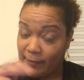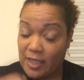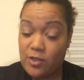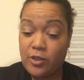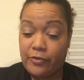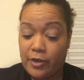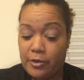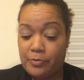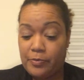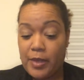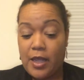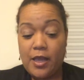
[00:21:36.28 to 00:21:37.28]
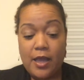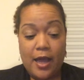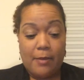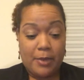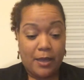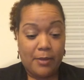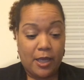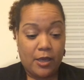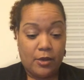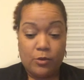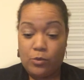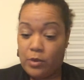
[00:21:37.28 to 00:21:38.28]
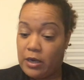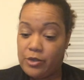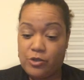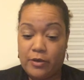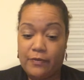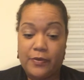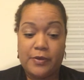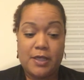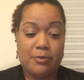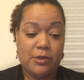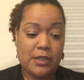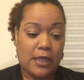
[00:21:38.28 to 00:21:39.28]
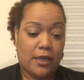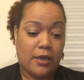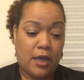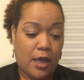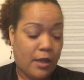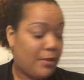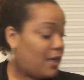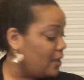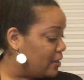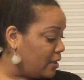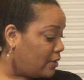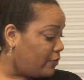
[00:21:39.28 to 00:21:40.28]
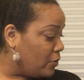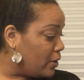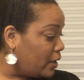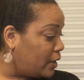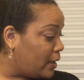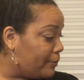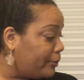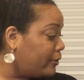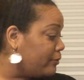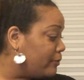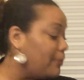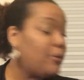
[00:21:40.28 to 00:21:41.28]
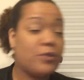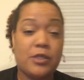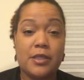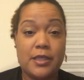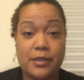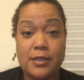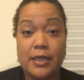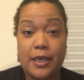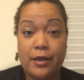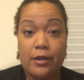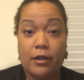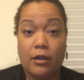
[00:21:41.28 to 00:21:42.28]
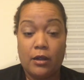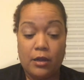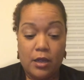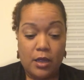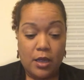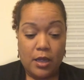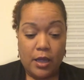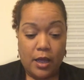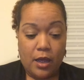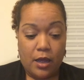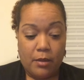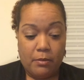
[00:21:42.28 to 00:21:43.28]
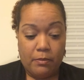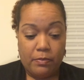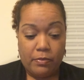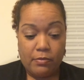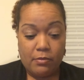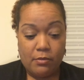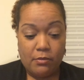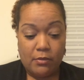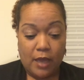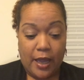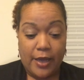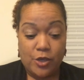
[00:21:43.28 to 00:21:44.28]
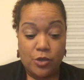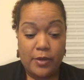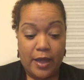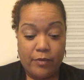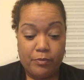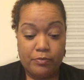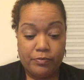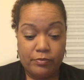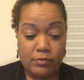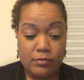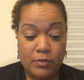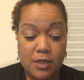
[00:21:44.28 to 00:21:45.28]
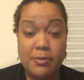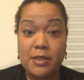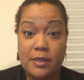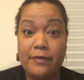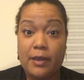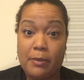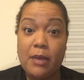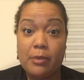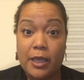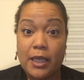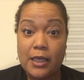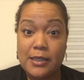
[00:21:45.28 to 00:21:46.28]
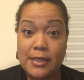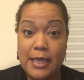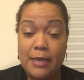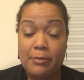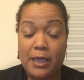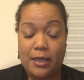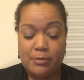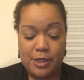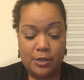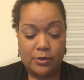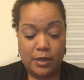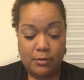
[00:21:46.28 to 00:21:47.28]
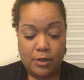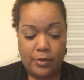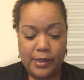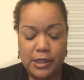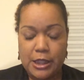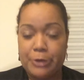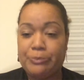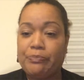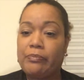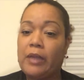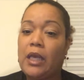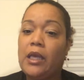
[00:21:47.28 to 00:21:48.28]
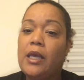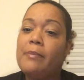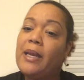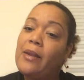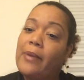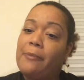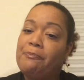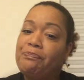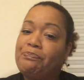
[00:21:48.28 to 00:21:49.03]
It's your fault. I'm blaming you 150%. And I think for a number of my purchases here, I do have specific people I can assign blame to, and I'm going to. Anyway,